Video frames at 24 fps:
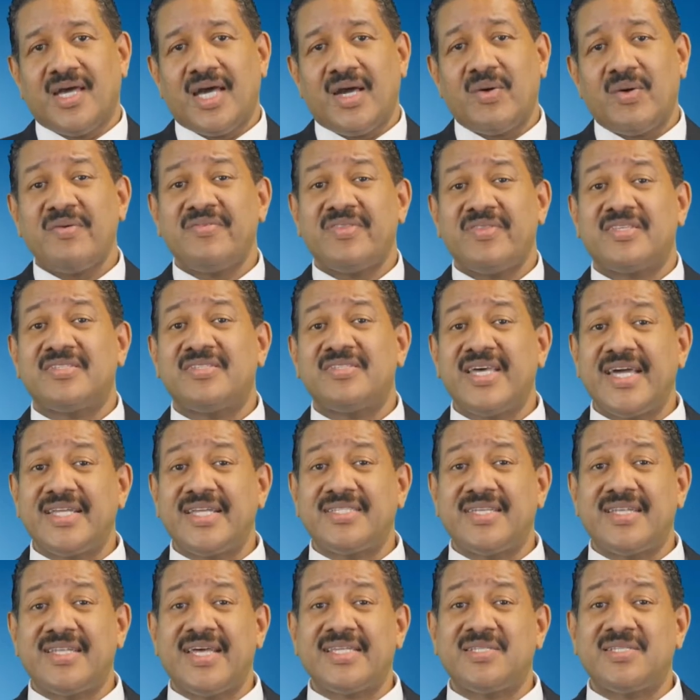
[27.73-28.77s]
However, the
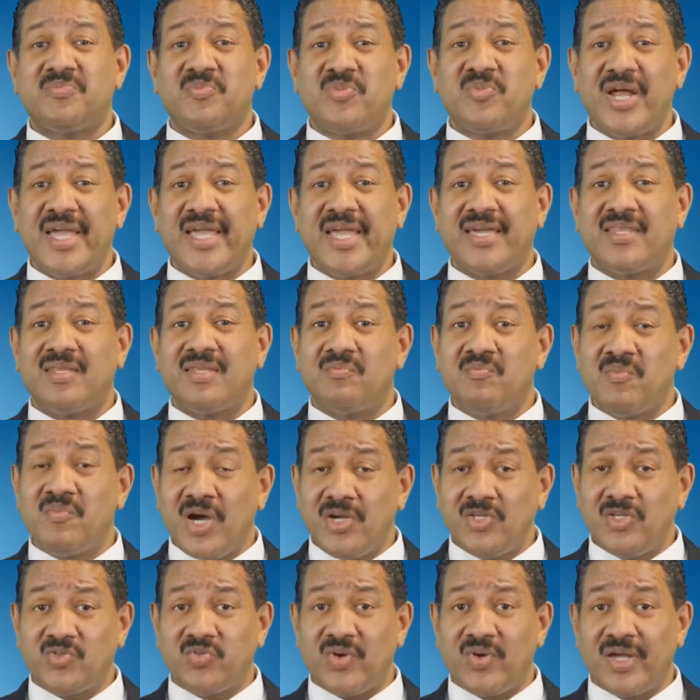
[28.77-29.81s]
sector that's breaking the
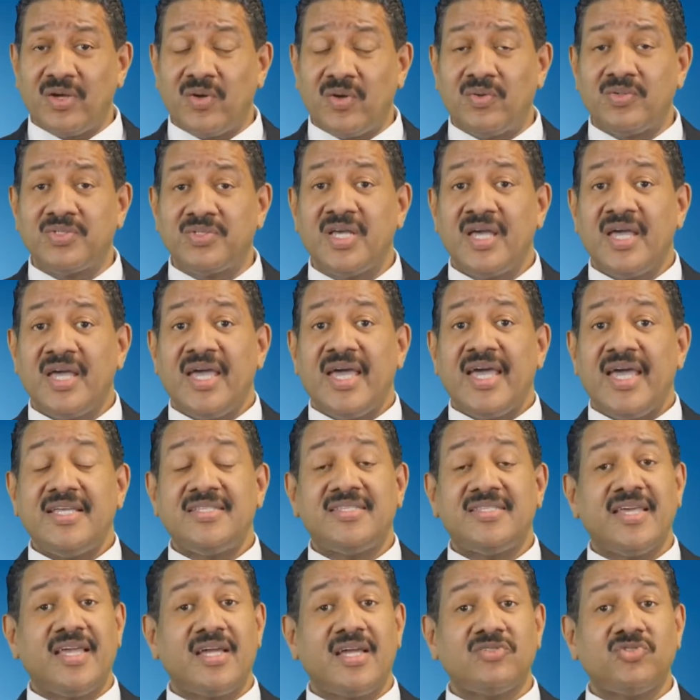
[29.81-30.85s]
most records
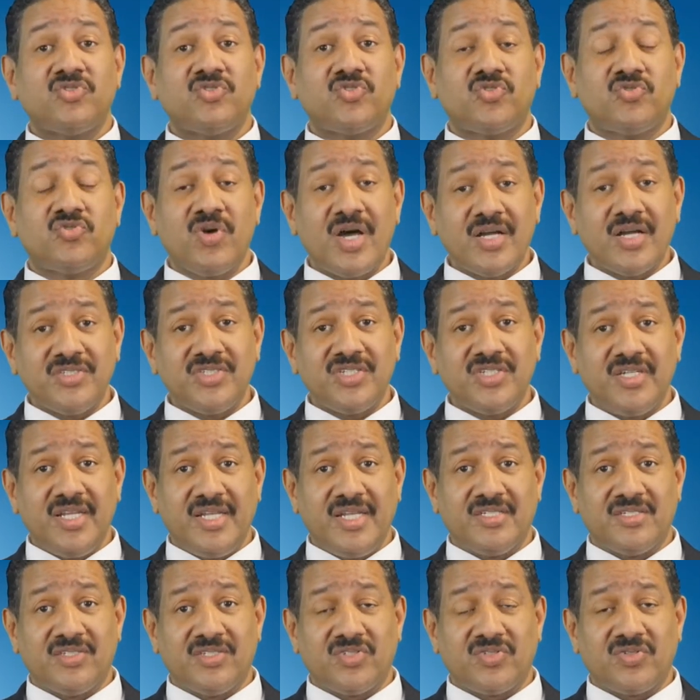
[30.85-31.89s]
is the construction
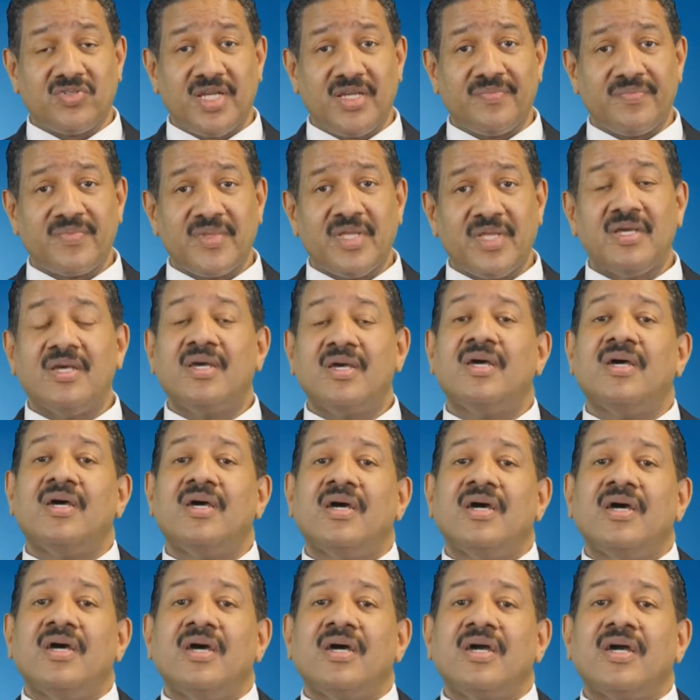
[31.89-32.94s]
industry.
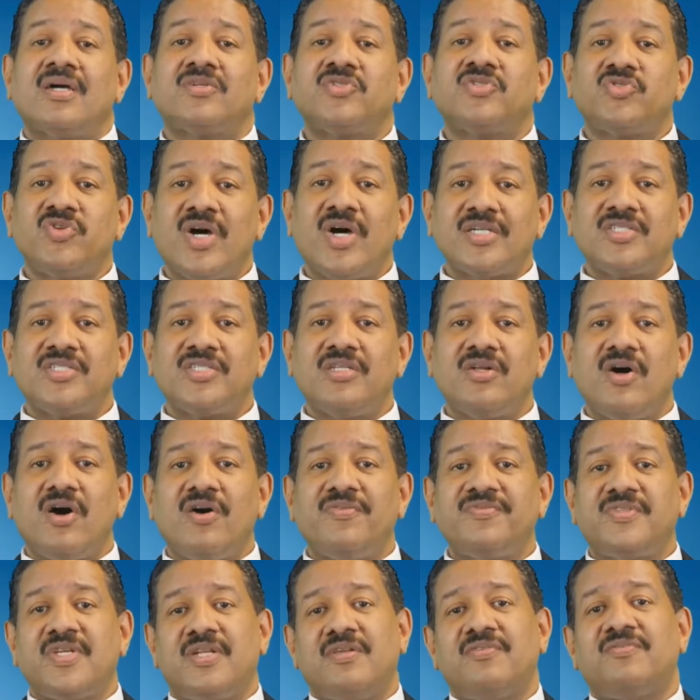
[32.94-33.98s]
Construction
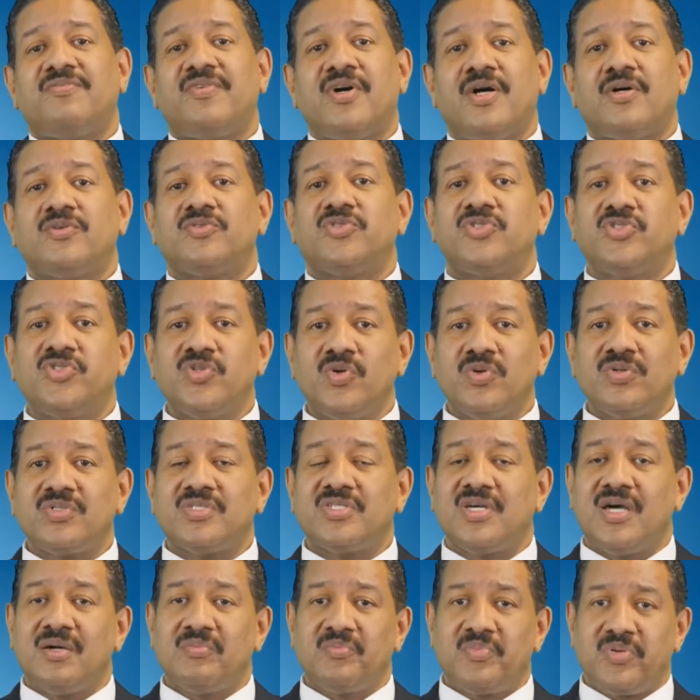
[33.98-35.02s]
often involves
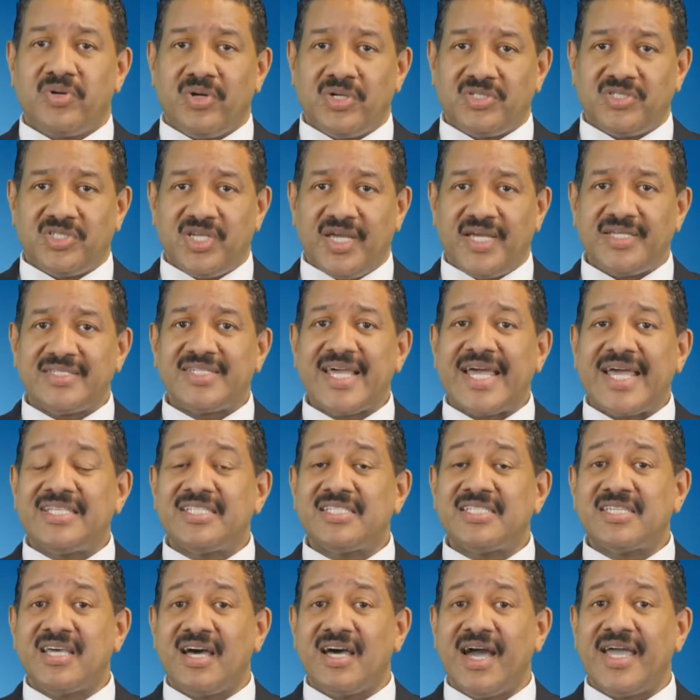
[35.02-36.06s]
short-term projects
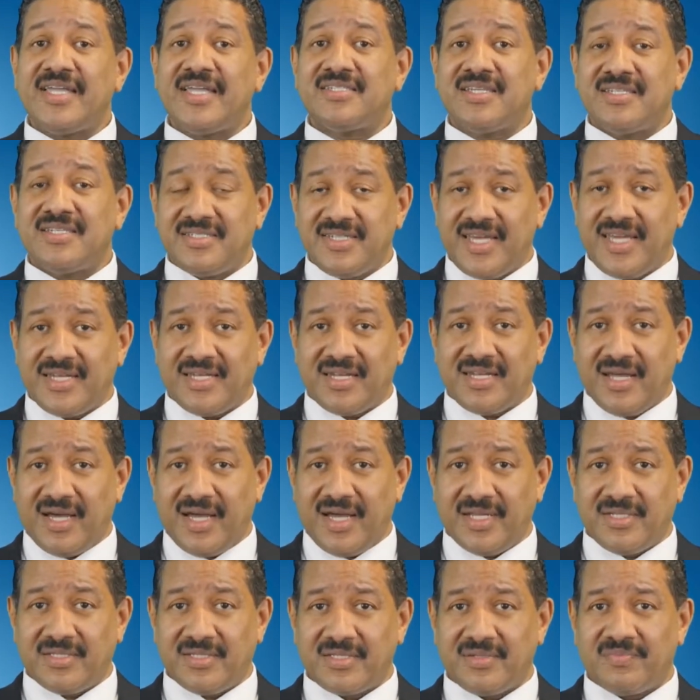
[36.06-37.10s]
and tight
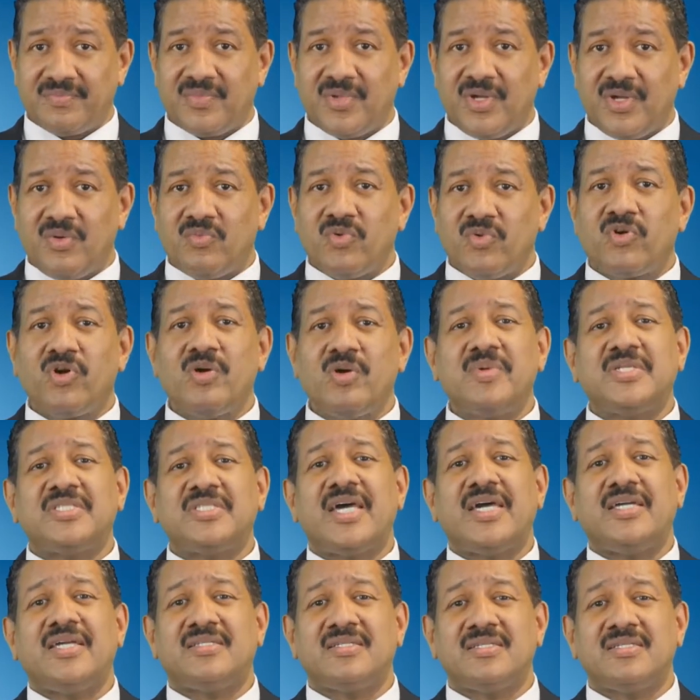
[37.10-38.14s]
deadlines. Recruitment
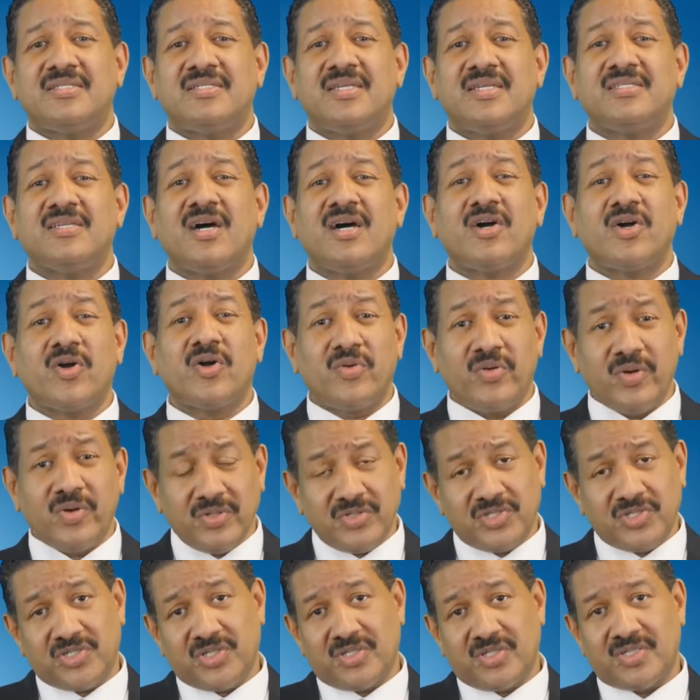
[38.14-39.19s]
agencies are
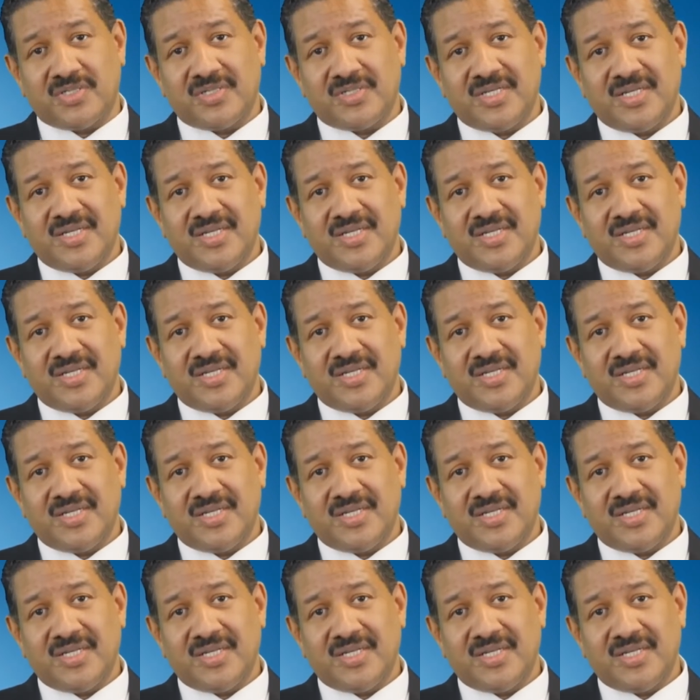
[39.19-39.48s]
crucial